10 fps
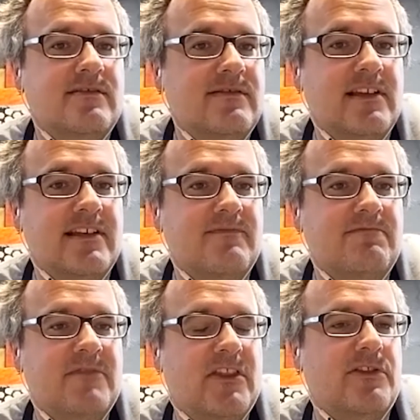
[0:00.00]
like
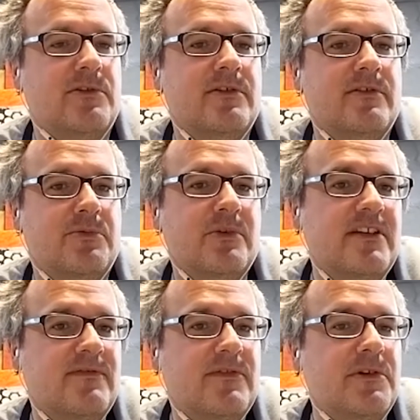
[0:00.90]
third
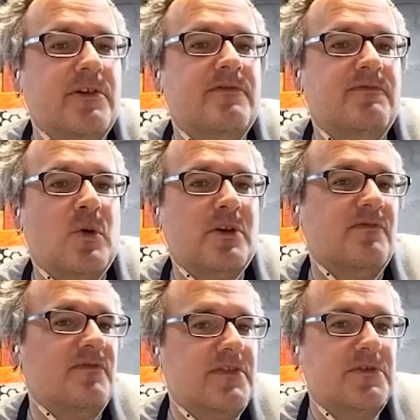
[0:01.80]
three third fourth
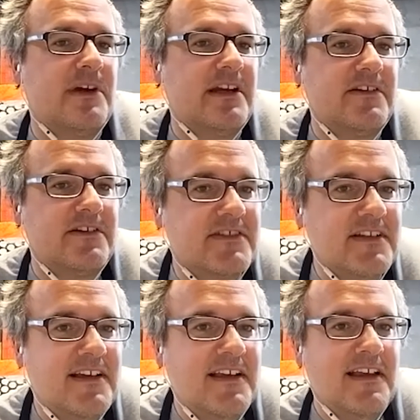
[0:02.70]
and fifth graders
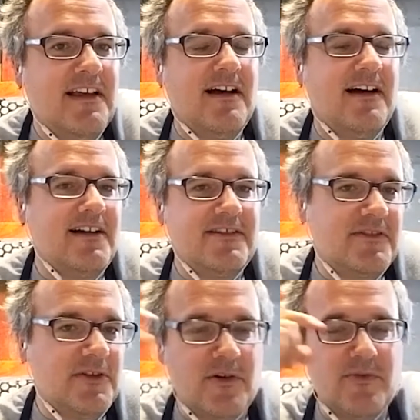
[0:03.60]
uh
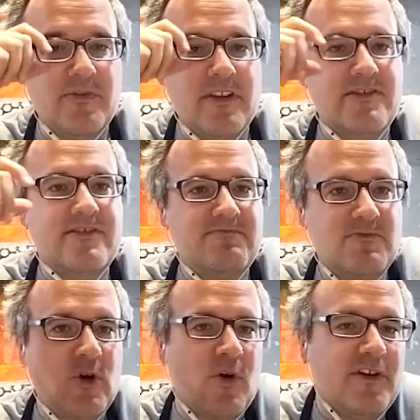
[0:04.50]
you know this
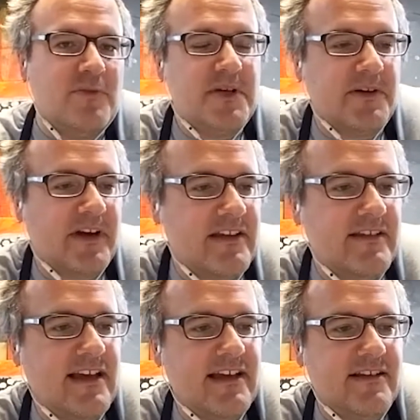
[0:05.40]
COVID period.
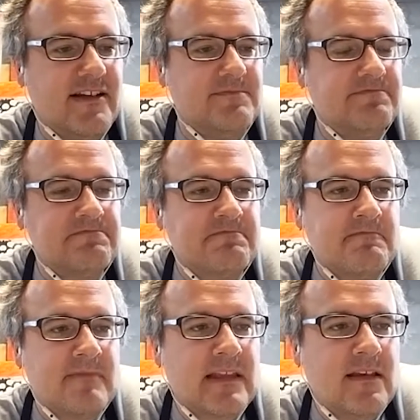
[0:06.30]
And, um,
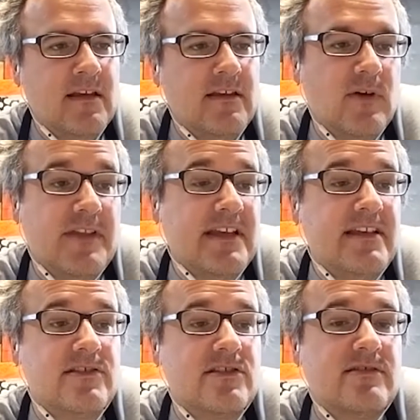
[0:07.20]
you know, I think
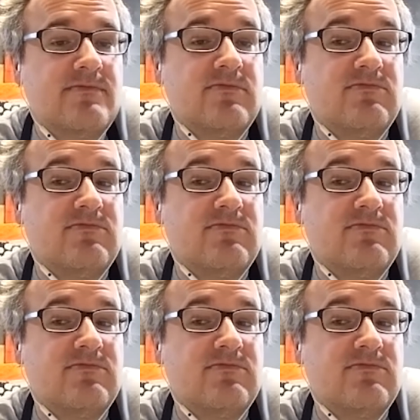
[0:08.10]
it's